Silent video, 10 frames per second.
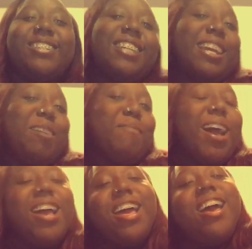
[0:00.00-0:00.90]
go check out
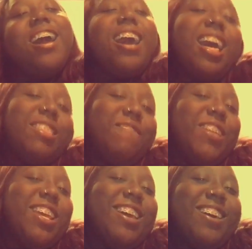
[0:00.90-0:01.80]
my other
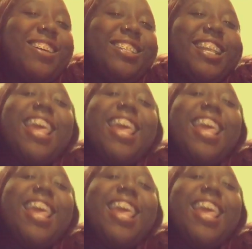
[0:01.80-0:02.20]
videos,